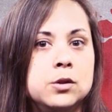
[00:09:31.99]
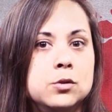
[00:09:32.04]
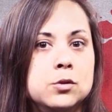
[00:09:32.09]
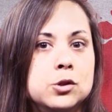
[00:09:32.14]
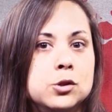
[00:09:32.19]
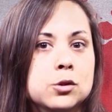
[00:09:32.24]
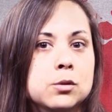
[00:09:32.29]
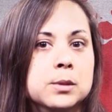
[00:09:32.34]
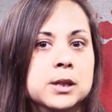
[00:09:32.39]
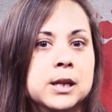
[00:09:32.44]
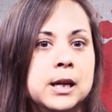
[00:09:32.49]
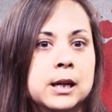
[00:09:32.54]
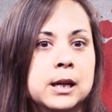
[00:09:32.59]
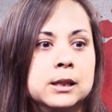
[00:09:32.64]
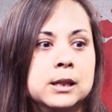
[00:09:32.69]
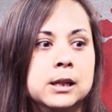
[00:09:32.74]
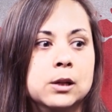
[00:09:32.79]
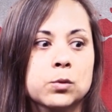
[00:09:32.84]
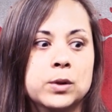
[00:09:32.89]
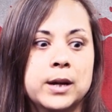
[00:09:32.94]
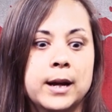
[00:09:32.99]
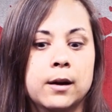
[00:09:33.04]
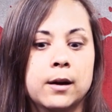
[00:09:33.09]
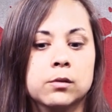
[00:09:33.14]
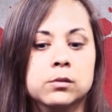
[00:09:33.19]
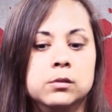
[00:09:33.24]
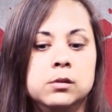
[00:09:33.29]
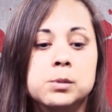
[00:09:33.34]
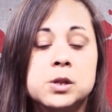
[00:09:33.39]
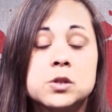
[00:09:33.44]
you shoot them in the head, they go
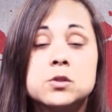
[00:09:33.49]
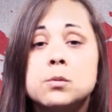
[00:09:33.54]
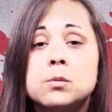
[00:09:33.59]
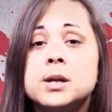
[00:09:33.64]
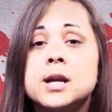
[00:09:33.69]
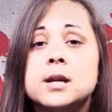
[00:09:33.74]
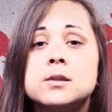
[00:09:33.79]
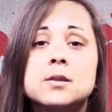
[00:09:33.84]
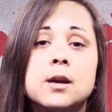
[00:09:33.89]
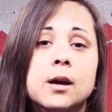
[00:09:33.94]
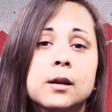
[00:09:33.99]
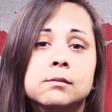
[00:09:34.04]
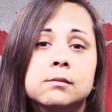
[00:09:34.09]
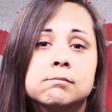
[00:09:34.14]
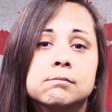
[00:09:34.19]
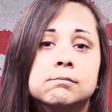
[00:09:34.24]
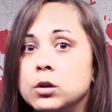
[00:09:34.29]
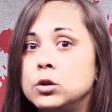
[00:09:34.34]
down, because nobody has a gun.